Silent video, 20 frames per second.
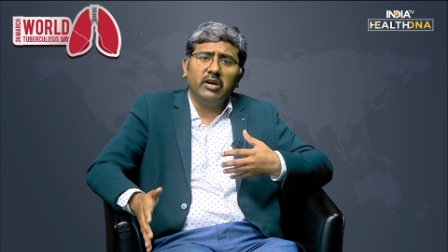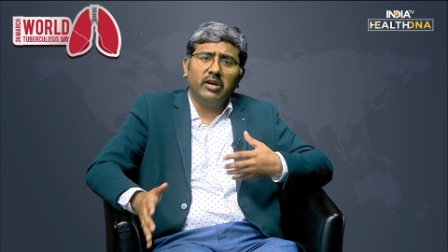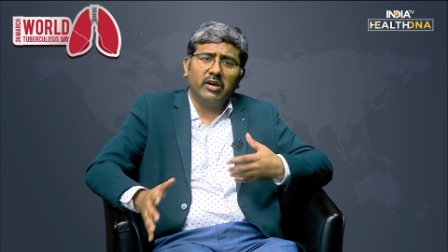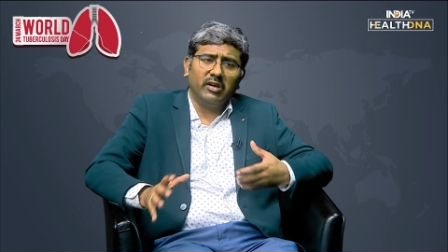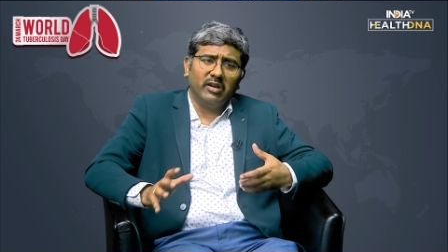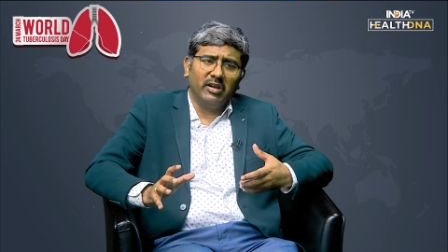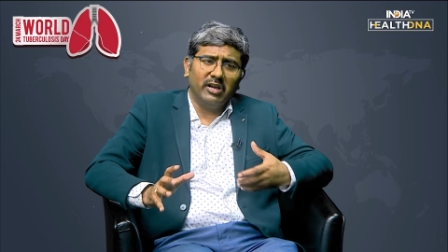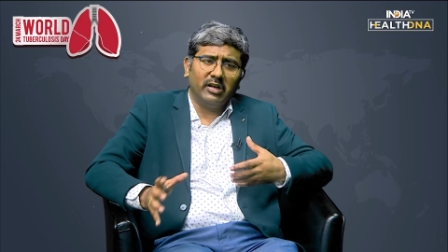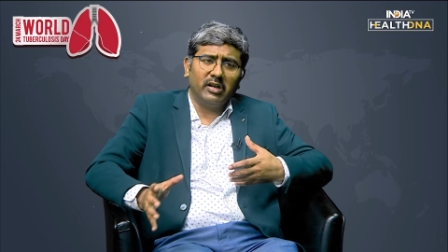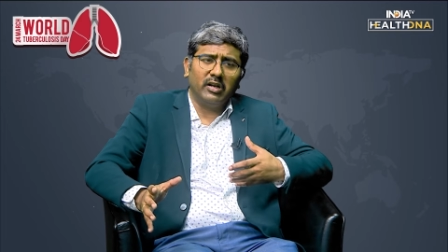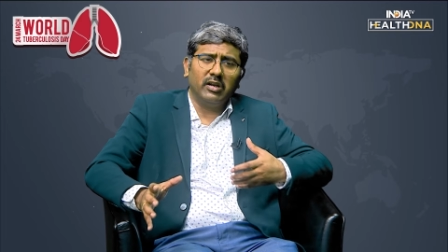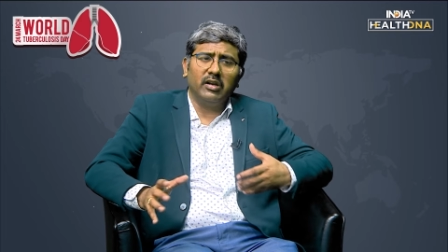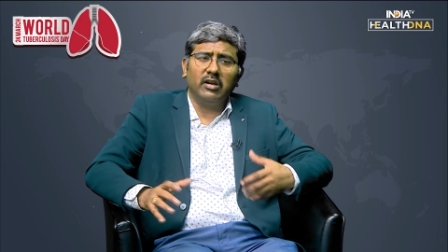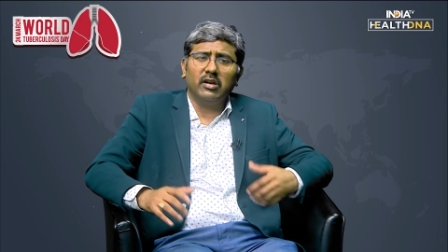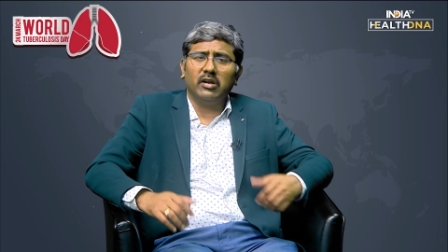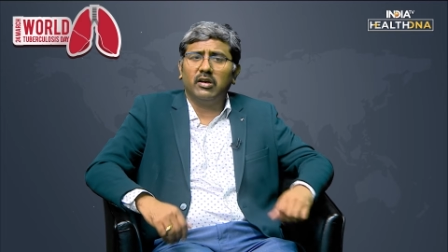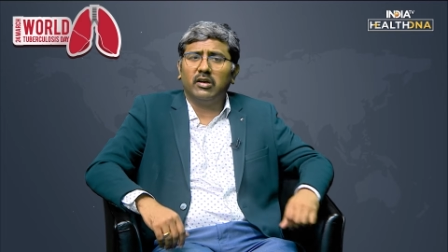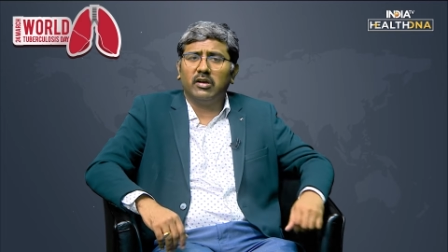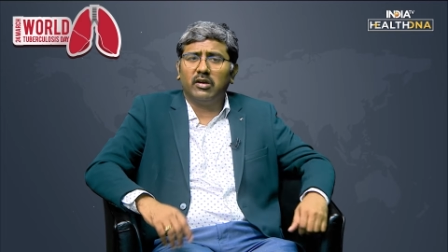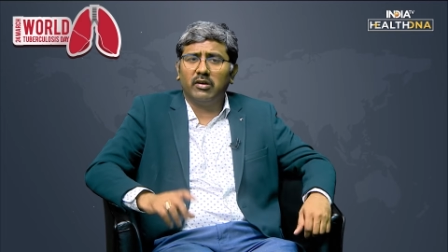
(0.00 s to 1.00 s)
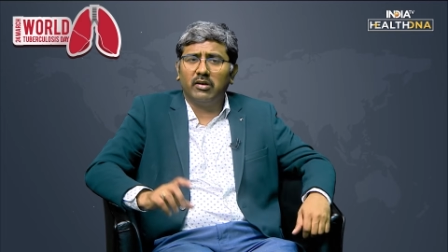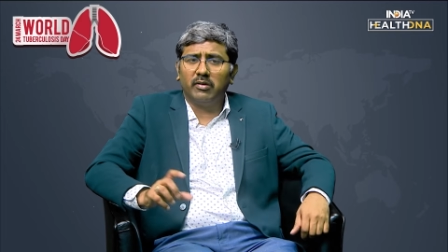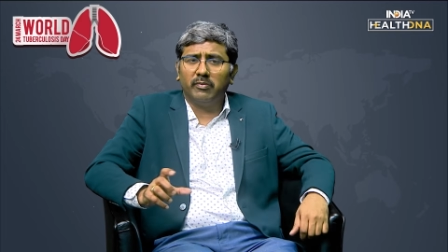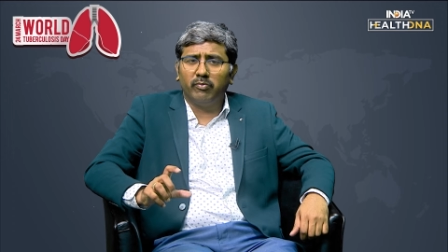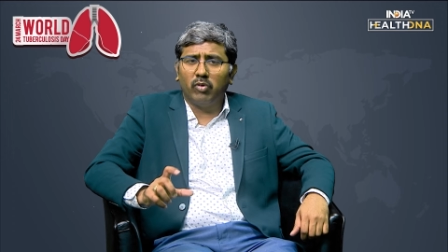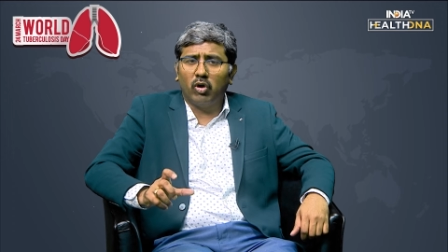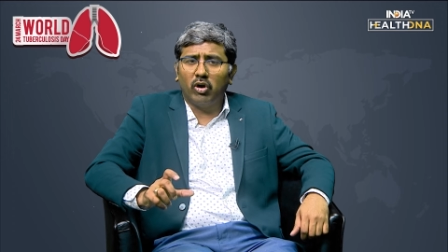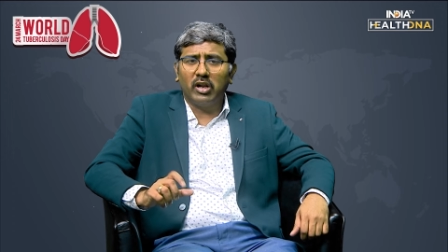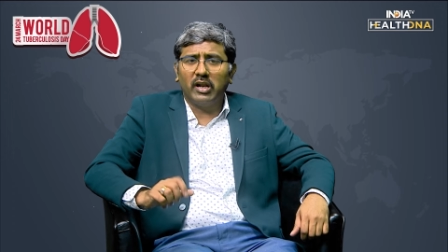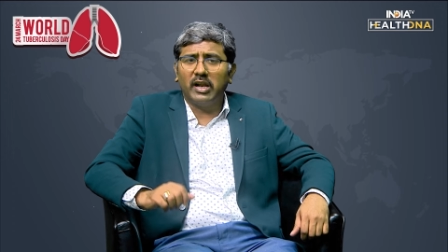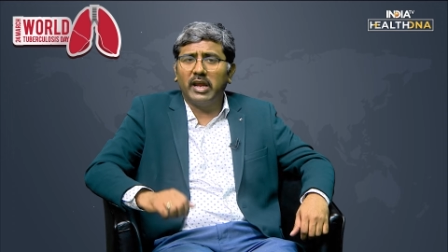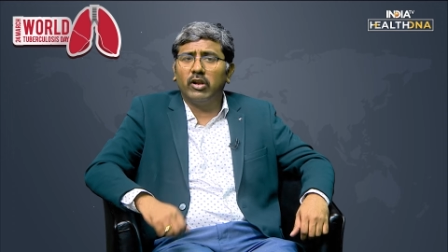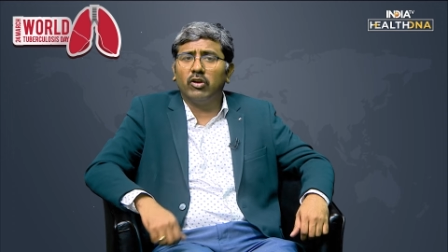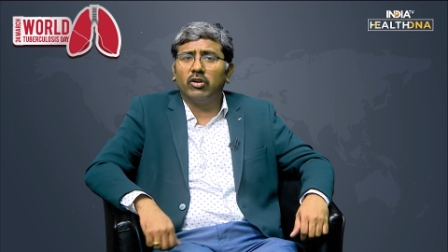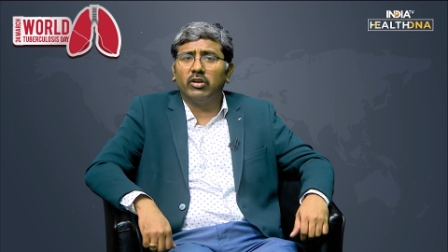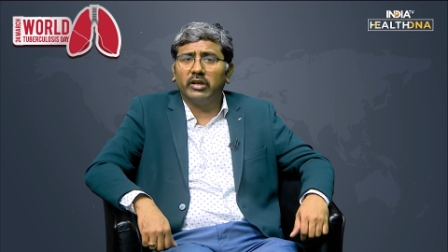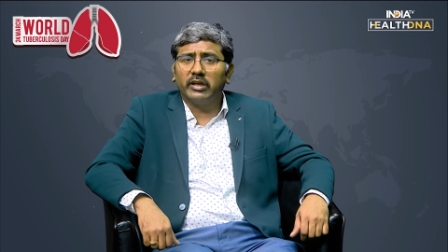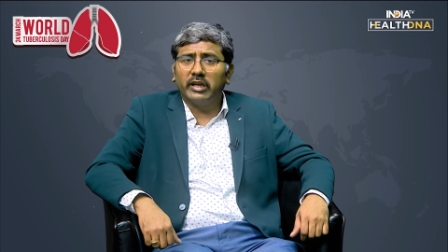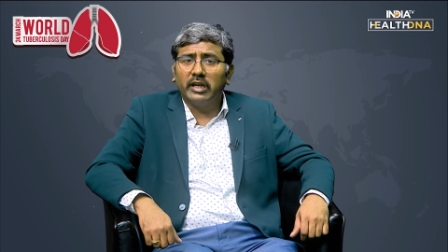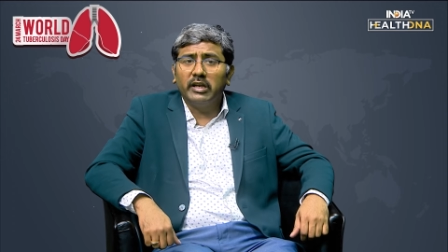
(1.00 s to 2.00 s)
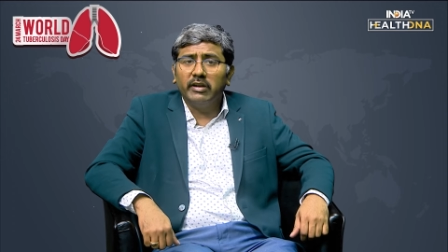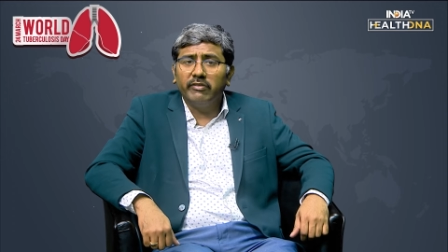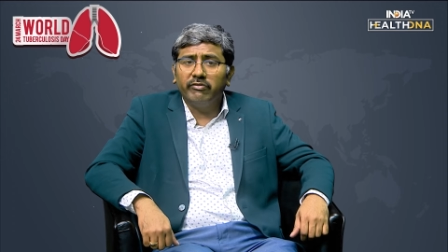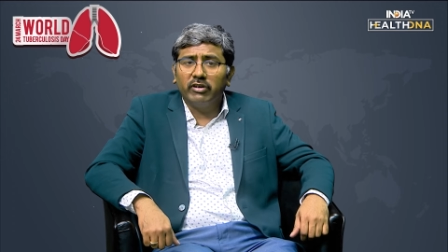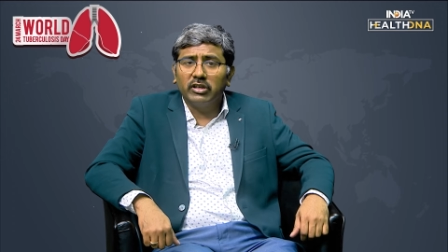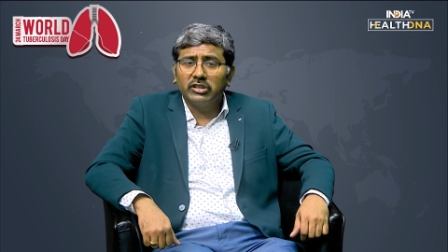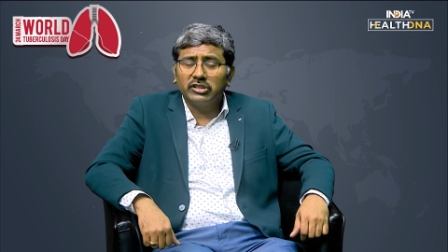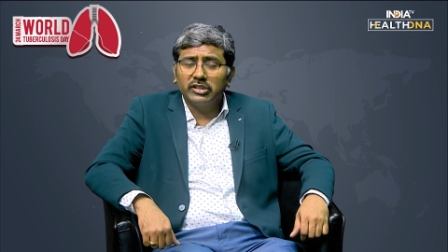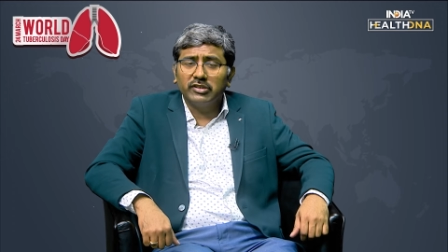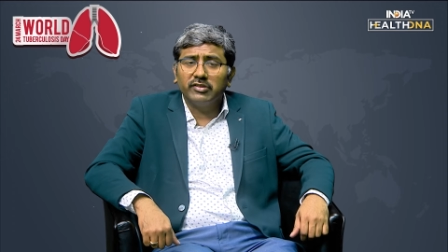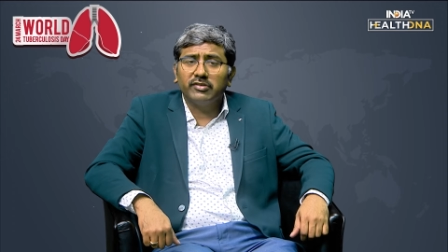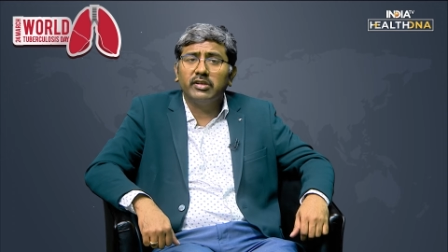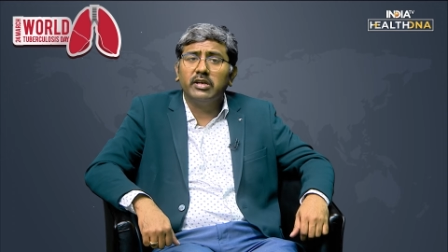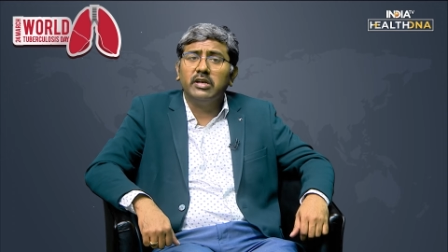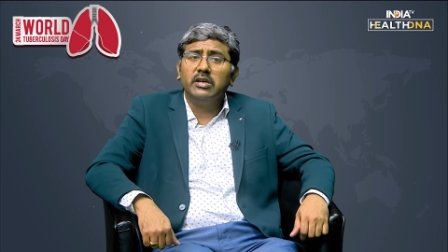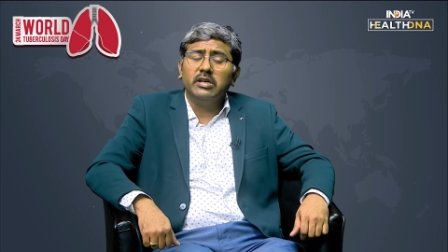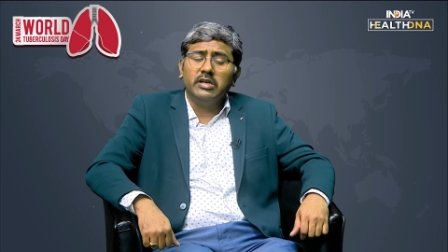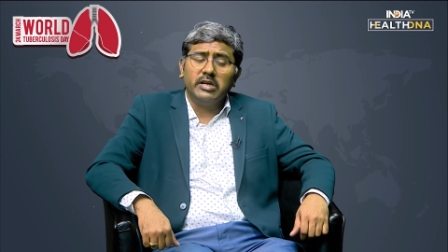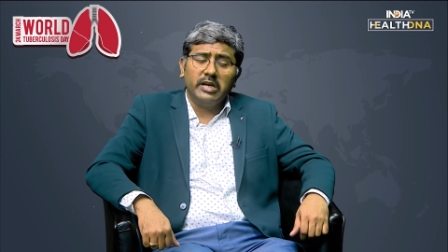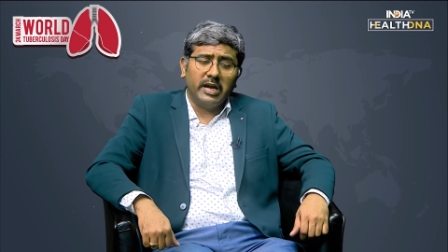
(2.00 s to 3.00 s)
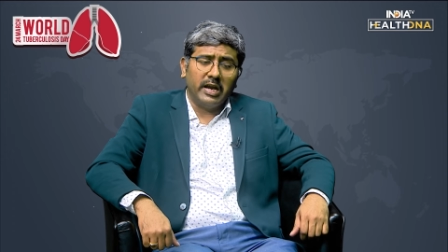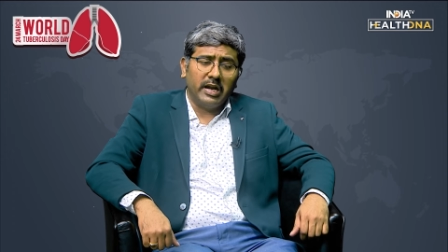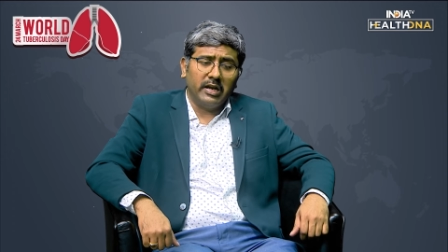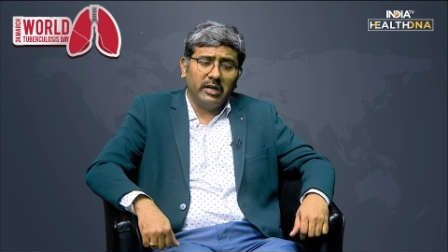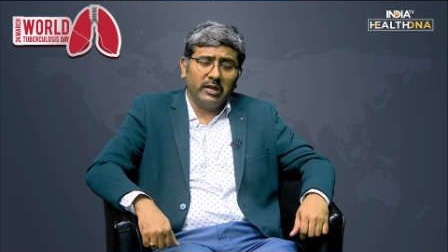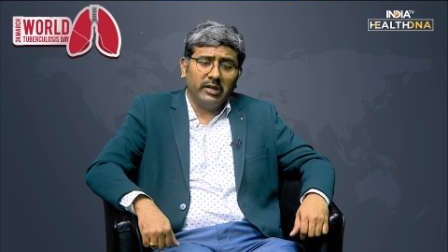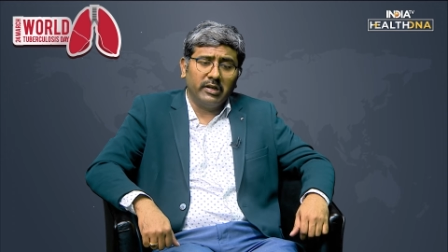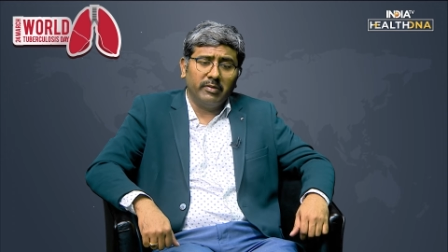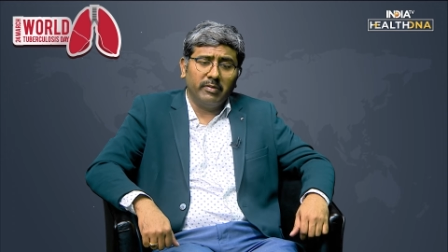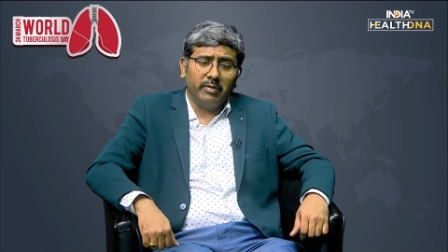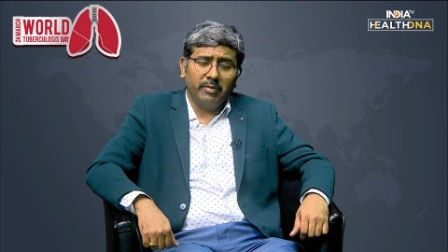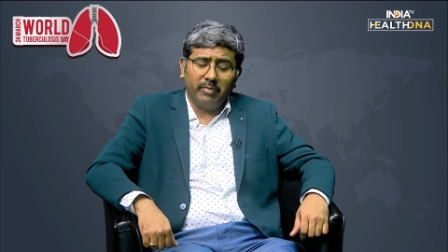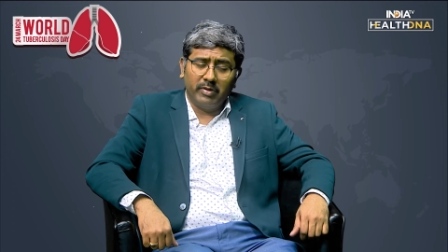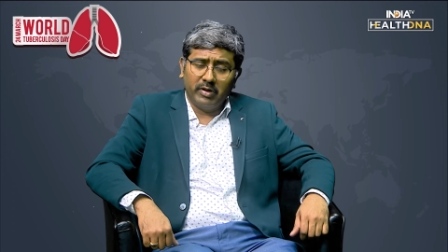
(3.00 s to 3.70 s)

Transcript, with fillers: a little uh, borderline on the kidney functions, and uh,